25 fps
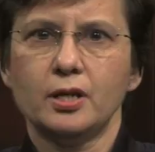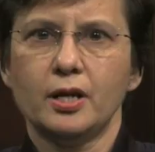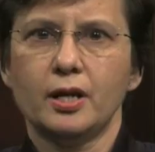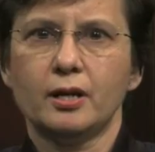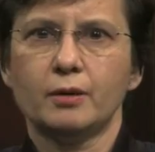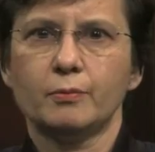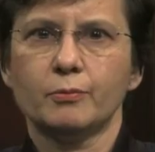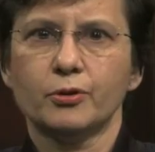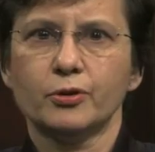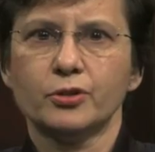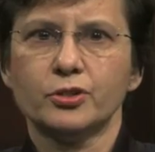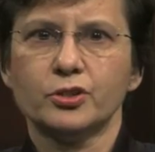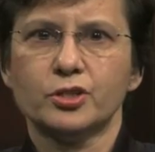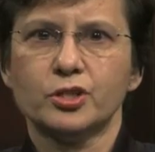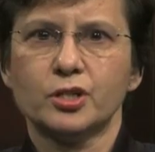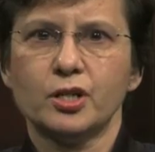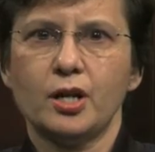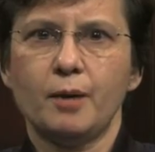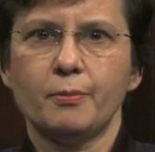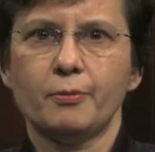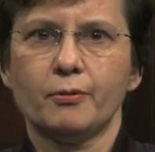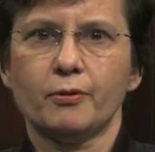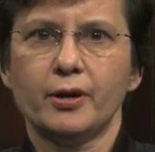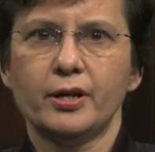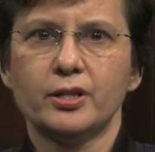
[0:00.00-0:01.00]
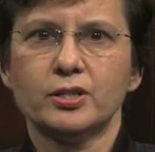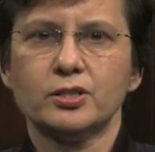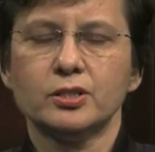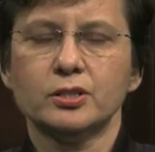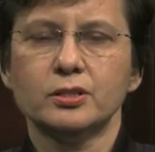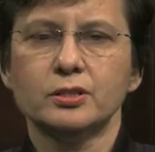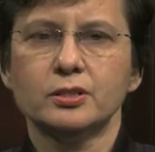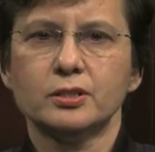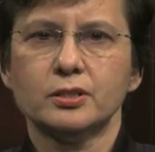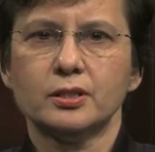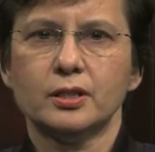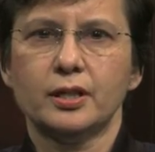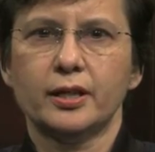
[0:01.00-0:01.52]
and emergency
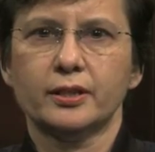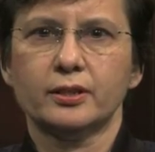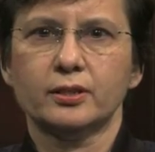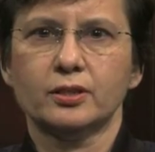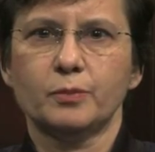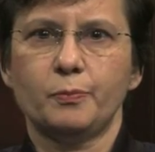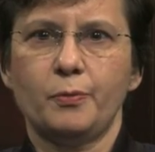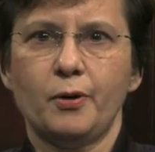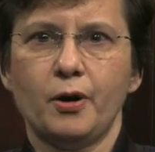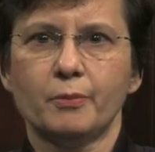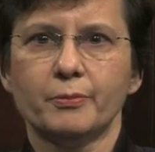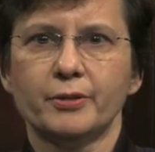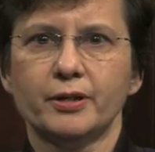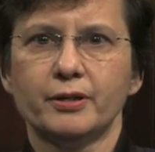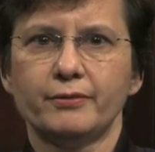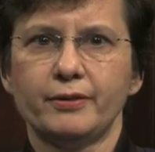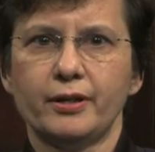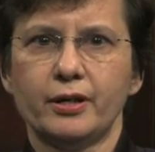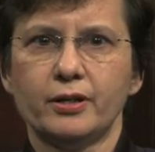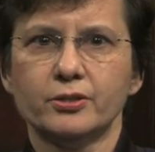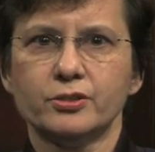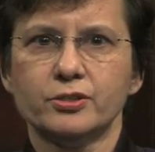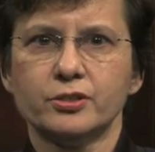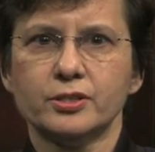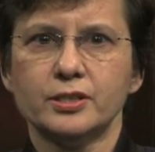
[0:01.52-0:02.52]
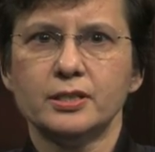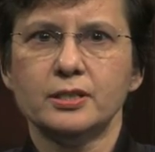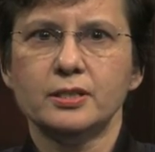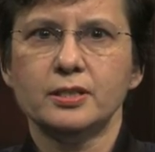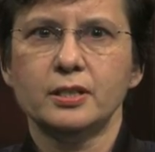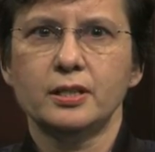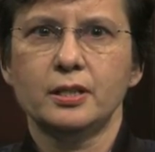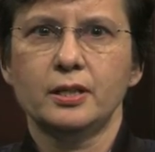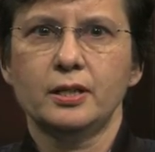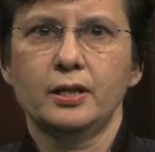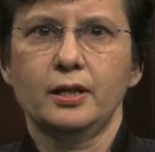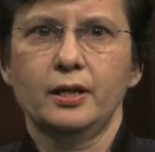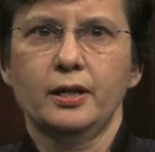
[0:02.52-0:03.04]
operations at the Department of Energy,
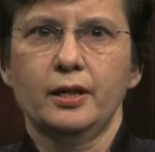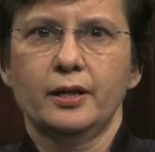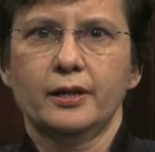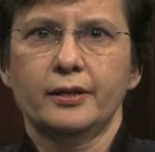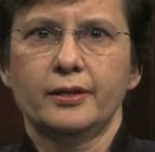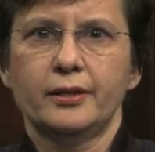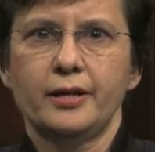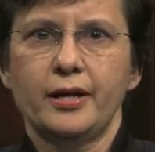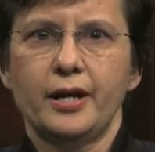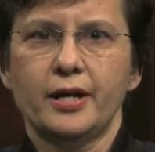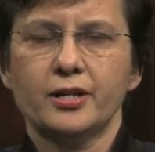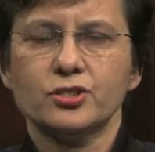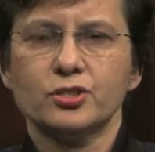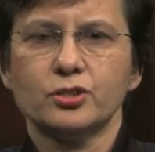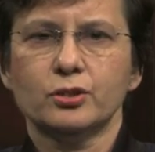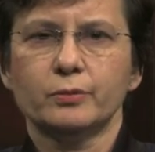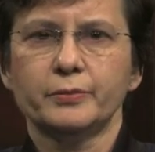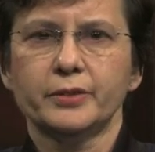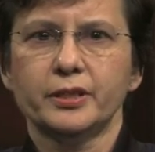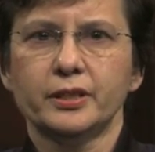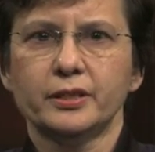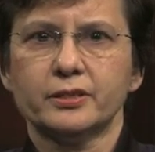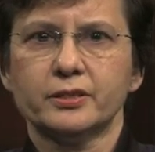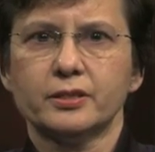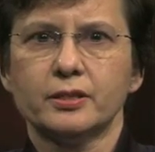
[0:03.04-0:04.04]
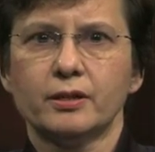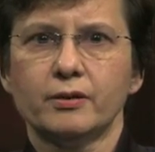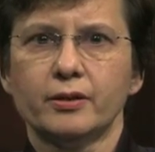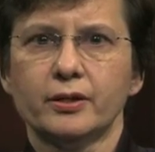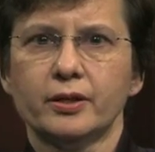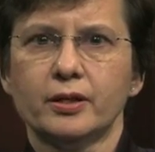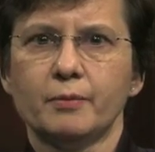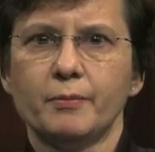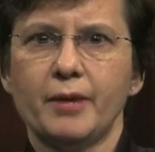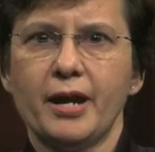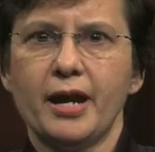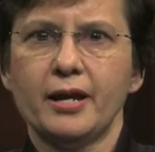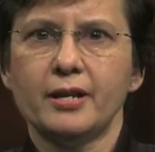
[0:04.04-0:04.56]
the National Military
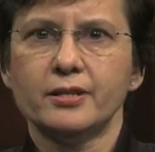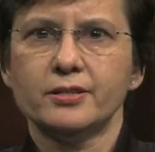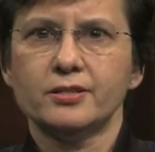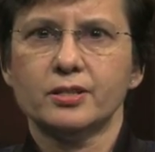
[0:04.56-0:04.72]
Command